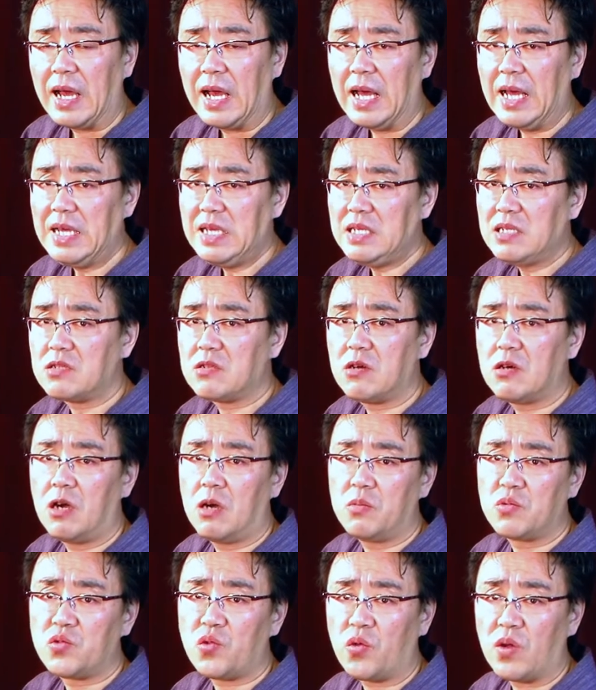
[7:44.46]
kind
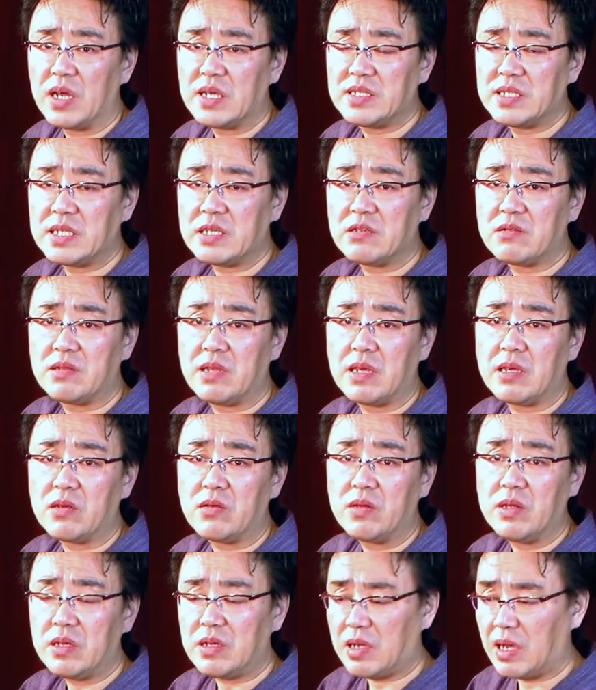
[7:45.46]
of tracing the
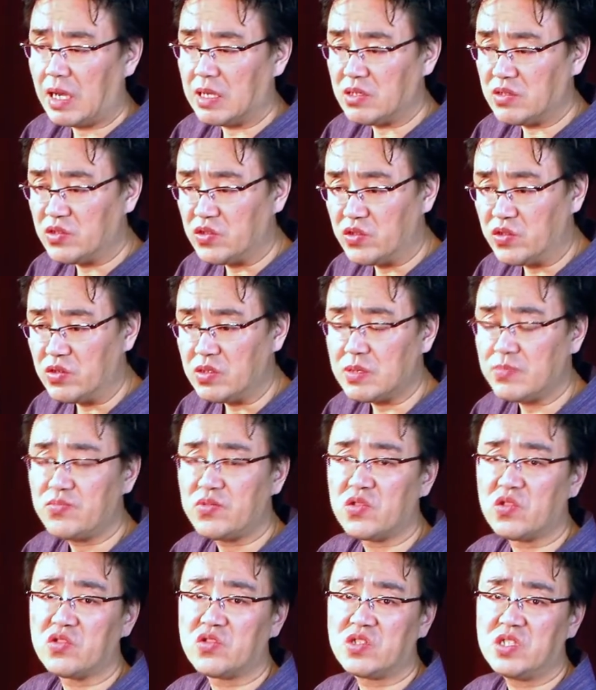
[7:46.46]
technique and do the
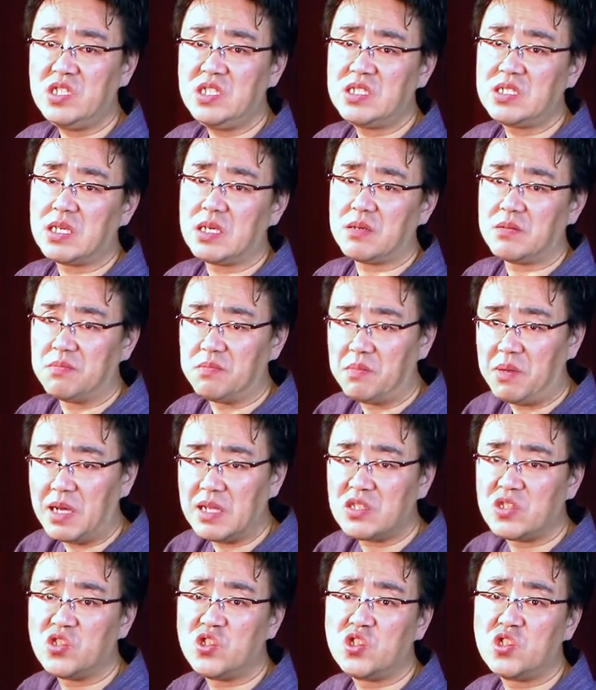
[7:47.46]
procedure,
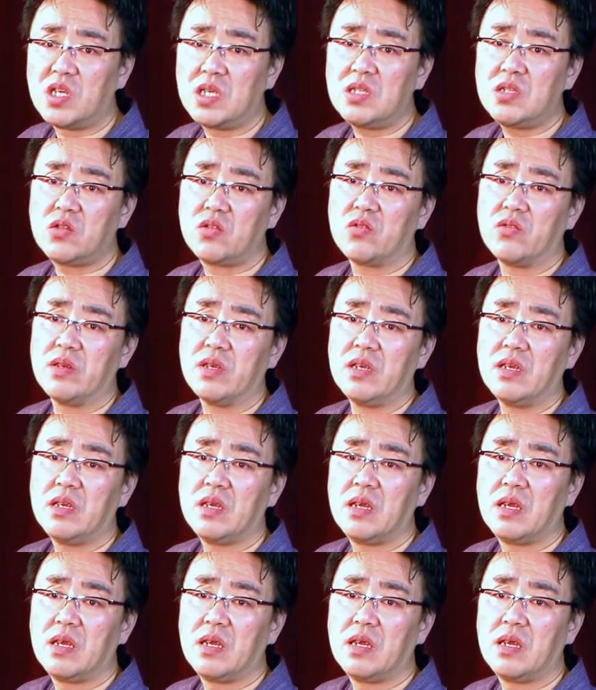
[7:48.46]
but gently,